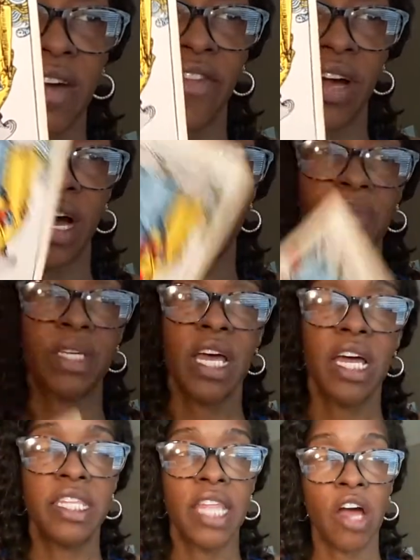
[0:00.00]
of Cups.
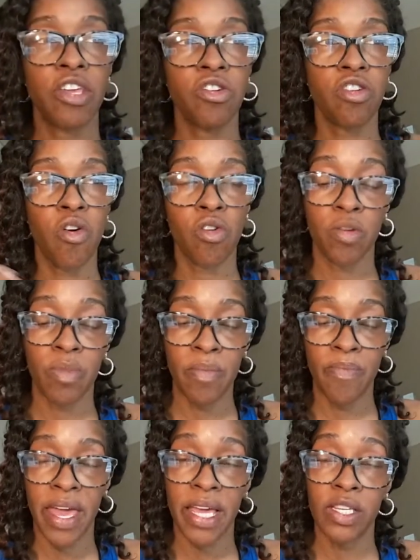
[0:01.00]
Now you're going to be
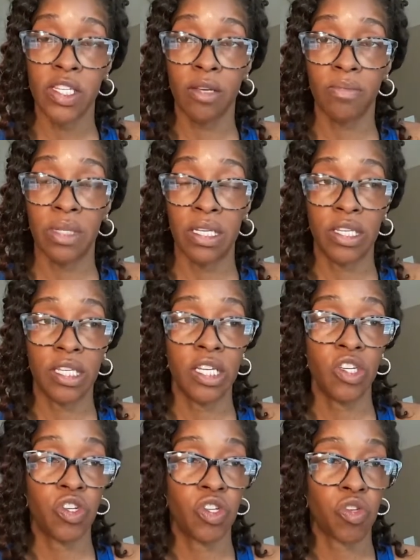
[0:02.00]
making some
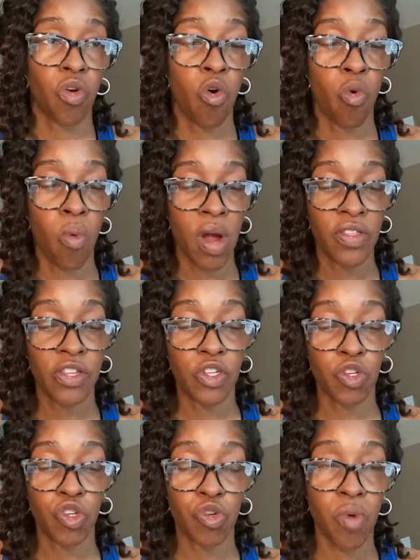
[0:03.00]
decisions on whether to
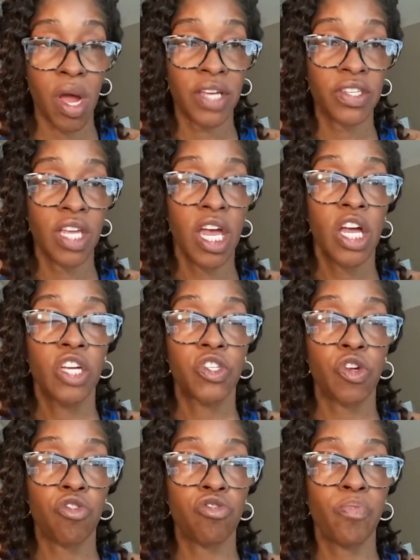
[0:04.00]
trust
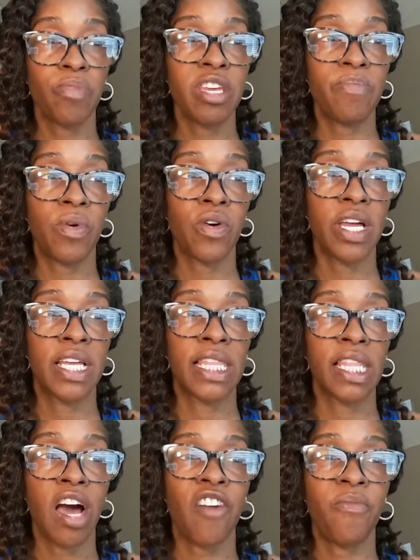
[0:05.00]
certain people in
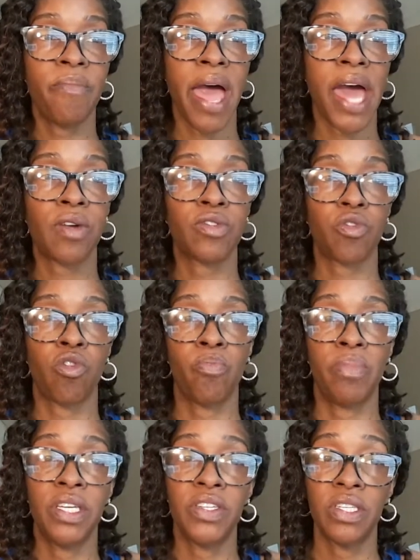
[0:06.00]
love matters or
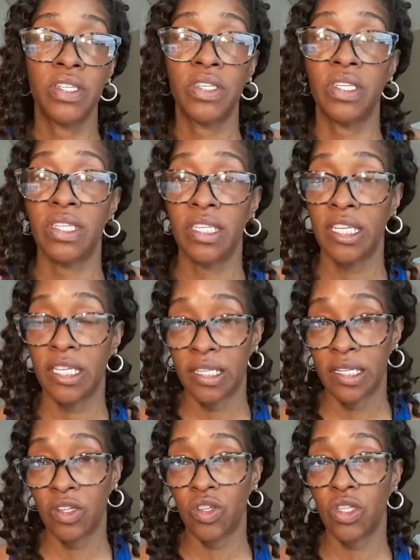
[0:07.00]
business
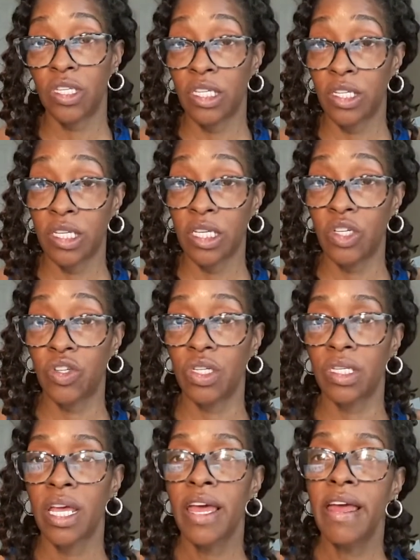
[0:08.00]
decision
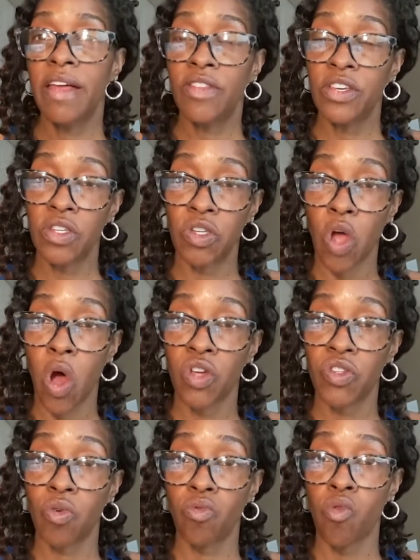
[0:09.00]
decisions. This is
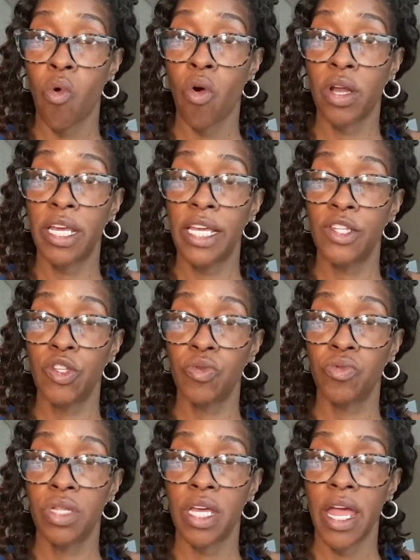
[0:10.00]
also going
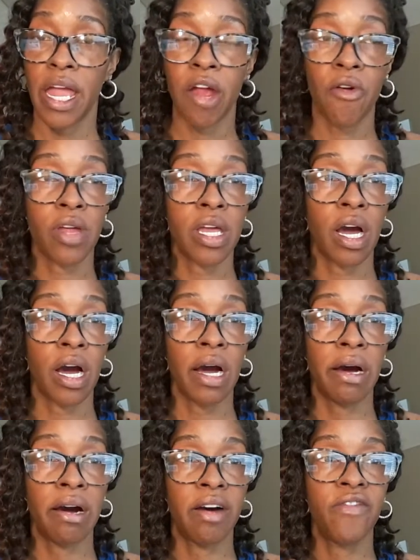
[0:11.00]
into the area
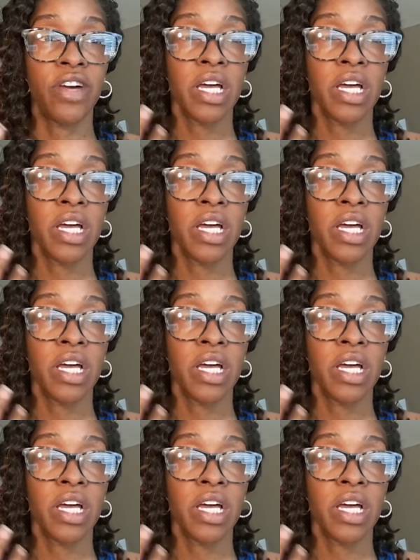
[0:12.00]
of